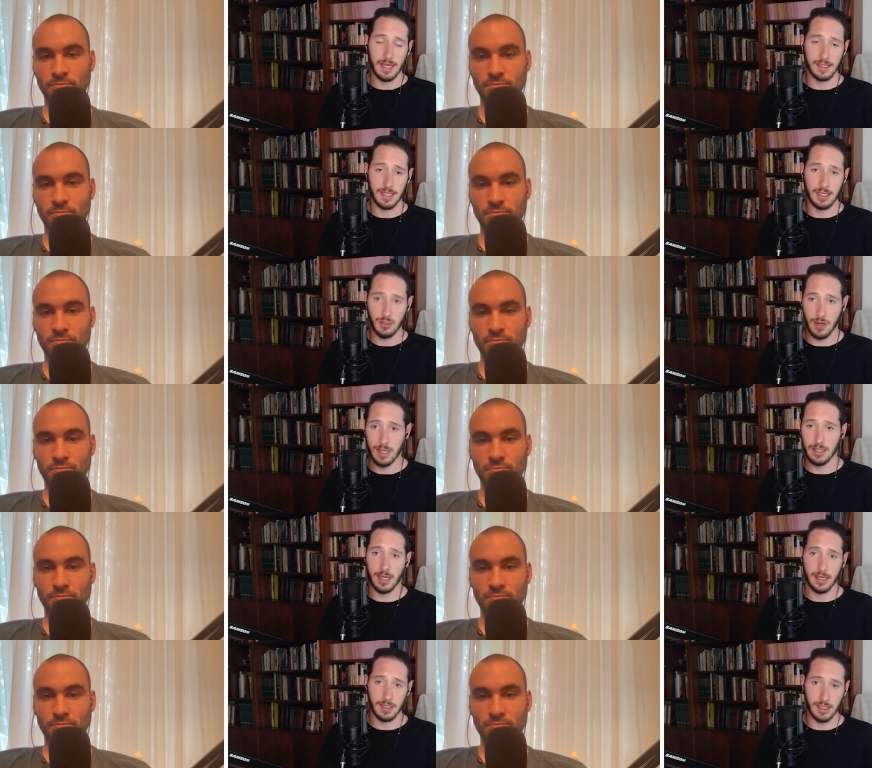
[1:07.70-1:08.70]
Speaker 1: excess stress,
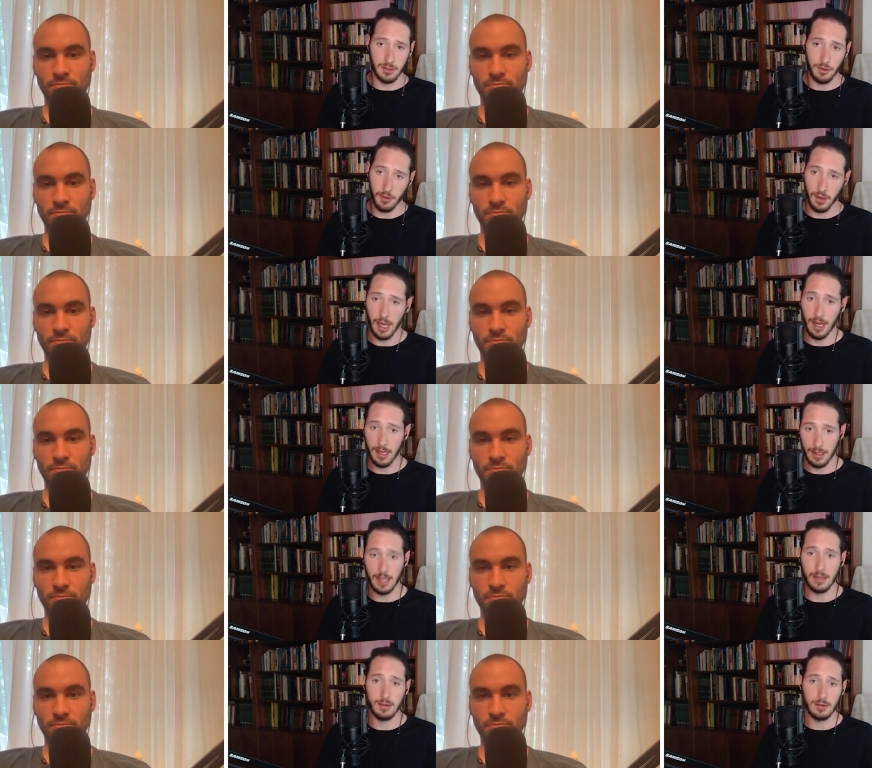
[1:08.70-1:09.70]
the excess glucagon, and
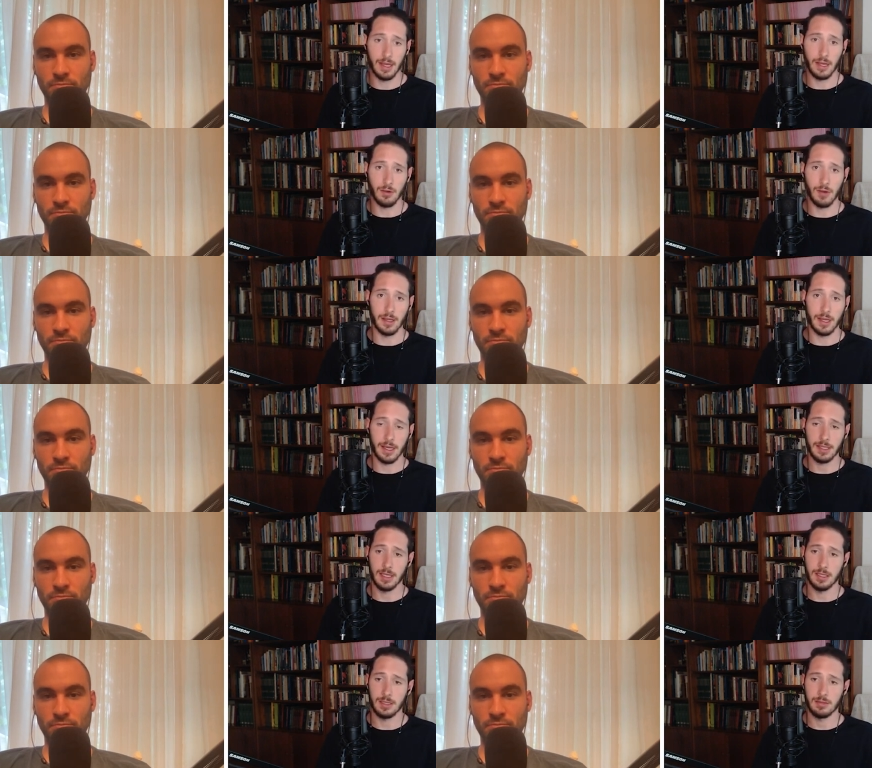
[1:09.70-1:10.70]
then later on the
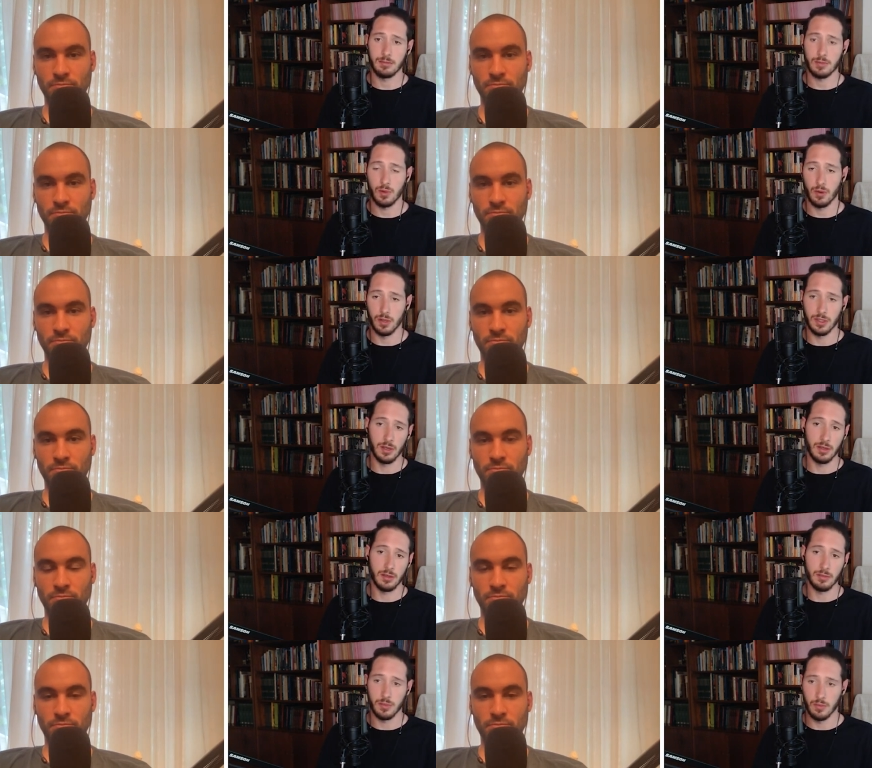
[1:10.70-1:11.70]
excess
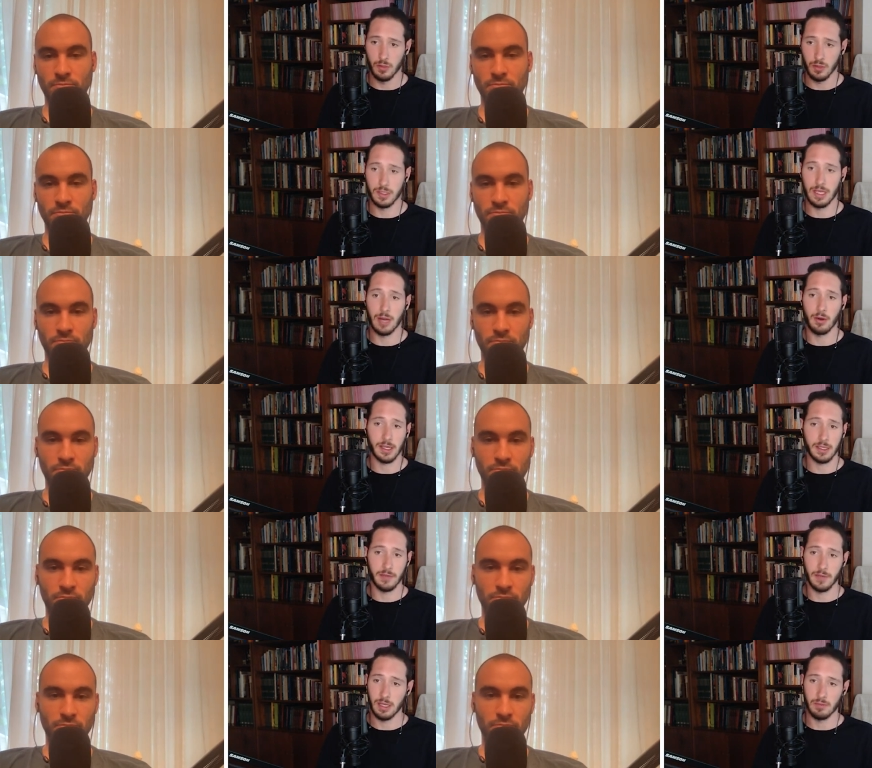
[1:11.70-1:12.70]
cortisol, reduced thyroid
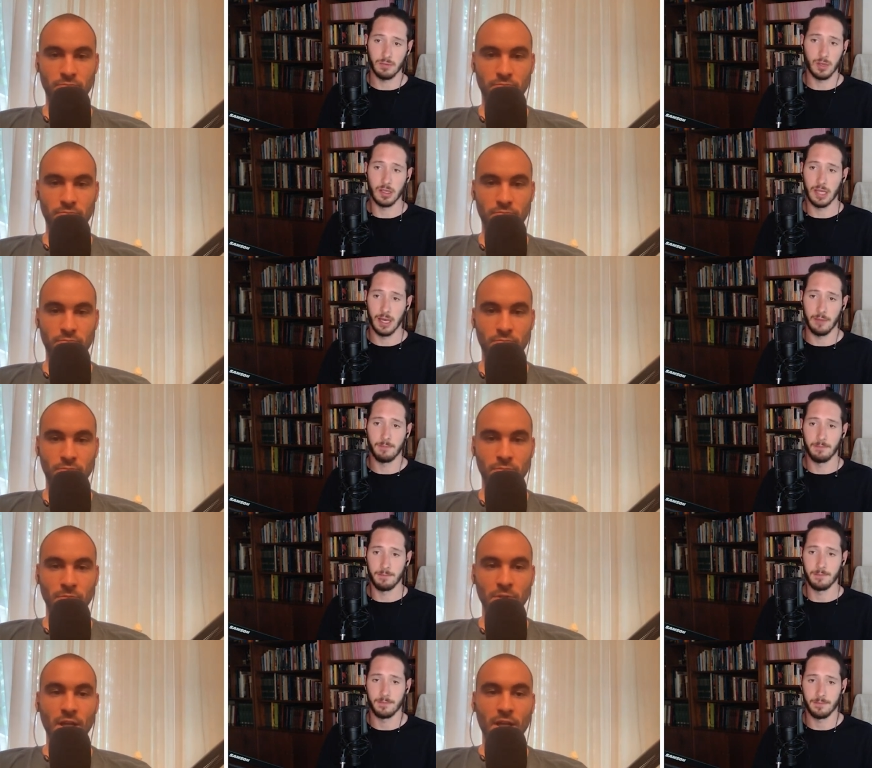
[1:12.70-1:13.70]
activity, all that.
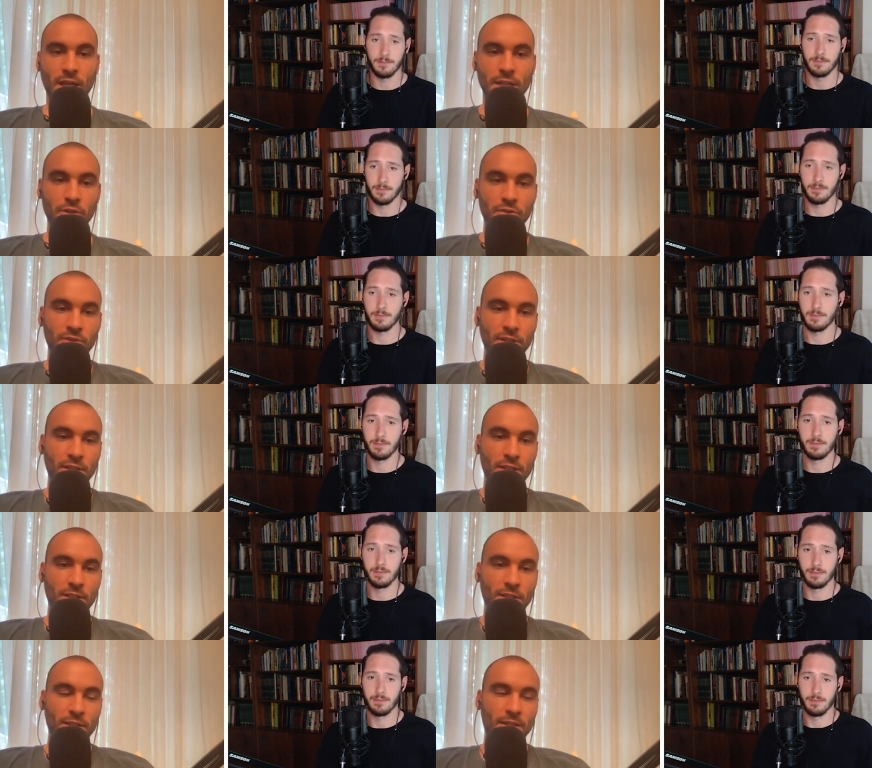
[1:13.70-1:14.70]
Speaker 2: Yeah, and you're seeing
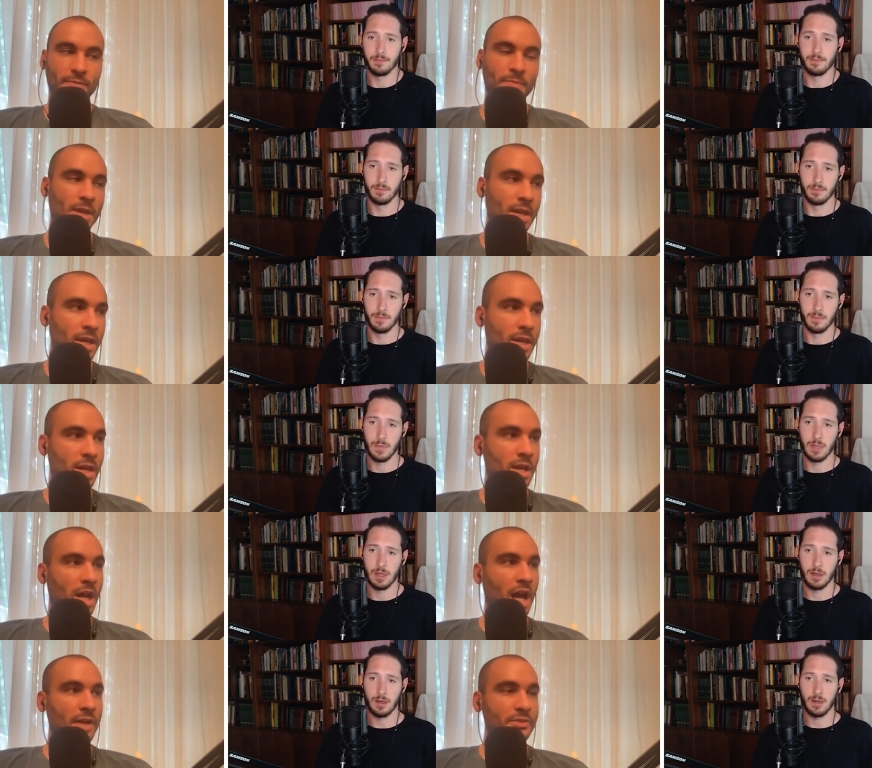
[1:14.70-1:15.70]
like
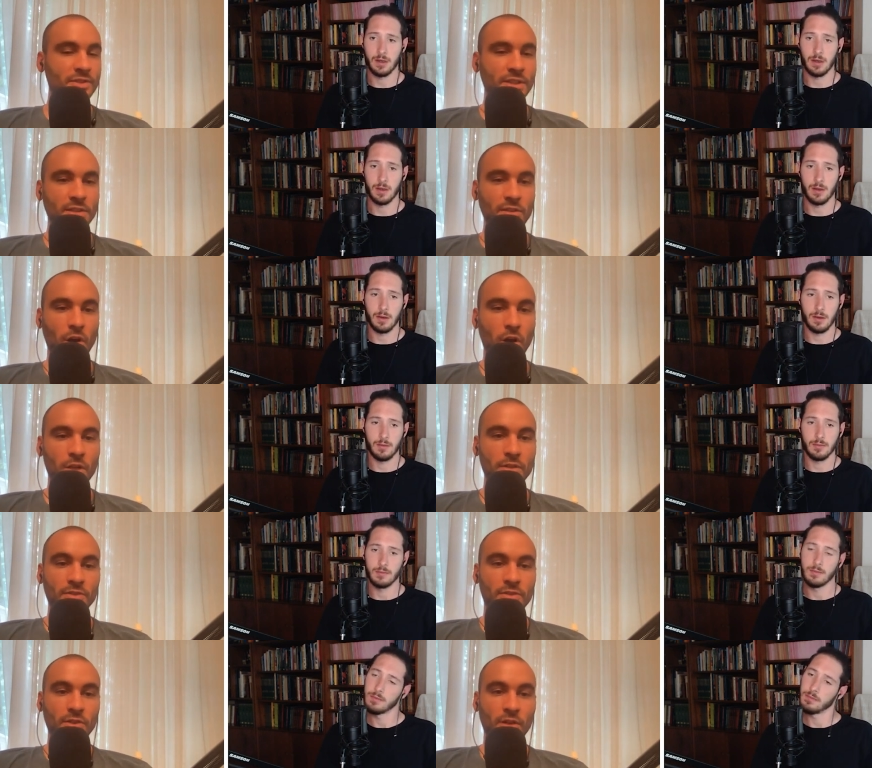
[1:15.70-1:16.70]
I've seen
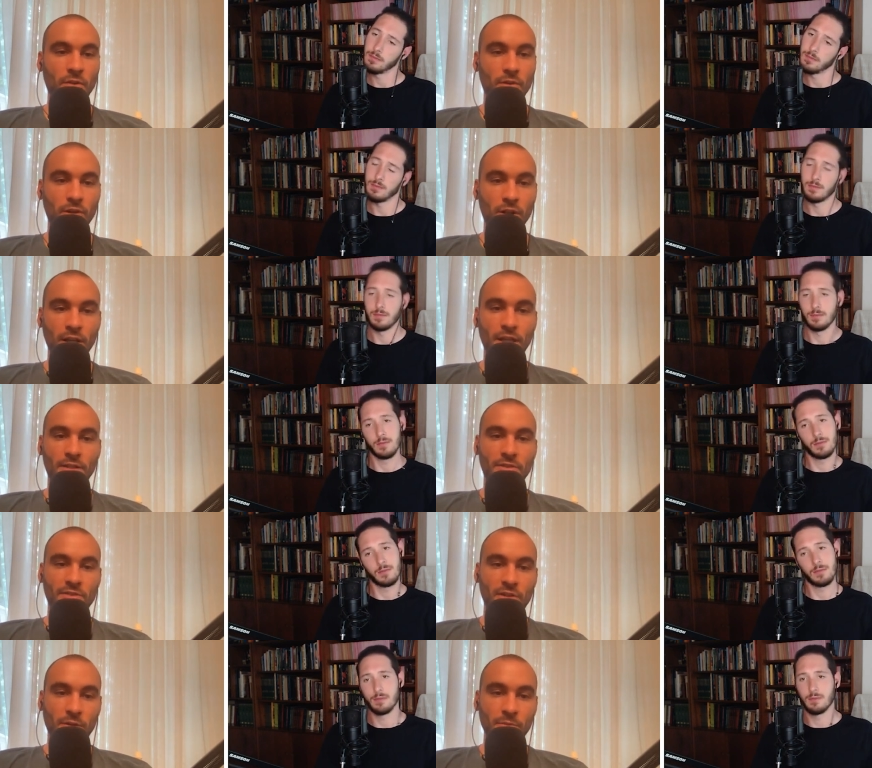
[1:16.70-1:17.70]
tons of clients
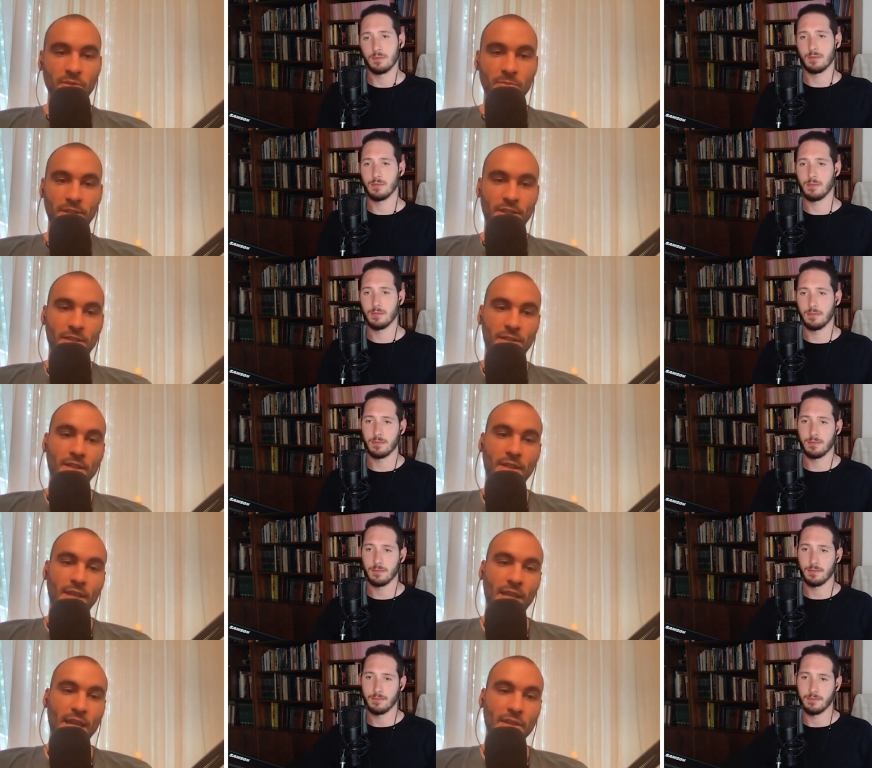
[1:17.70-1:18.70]
come to me
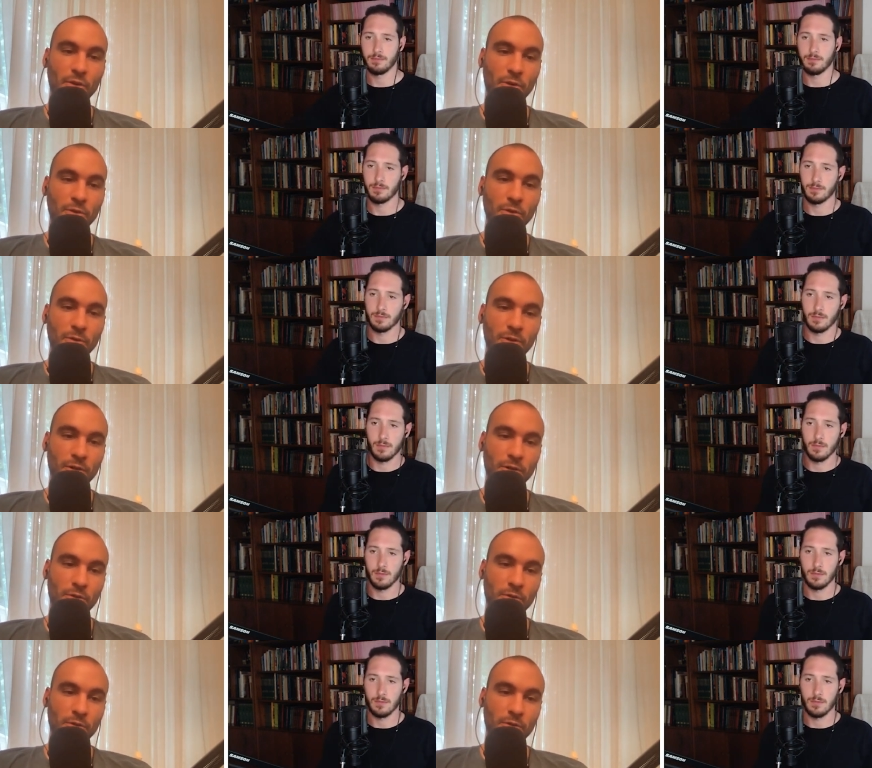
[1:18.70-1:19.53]
and their glu- their